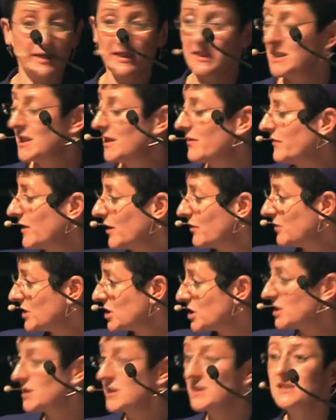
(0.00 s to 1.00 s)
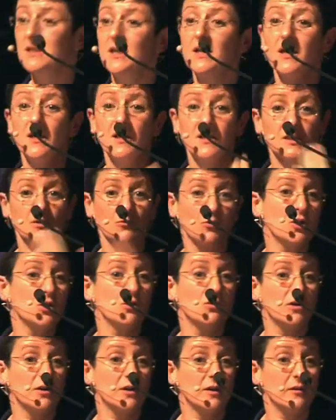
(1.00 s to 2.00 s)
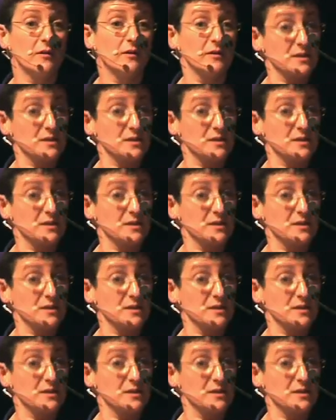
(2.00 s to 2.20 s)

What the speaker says: back to that if there are questions. So what you learn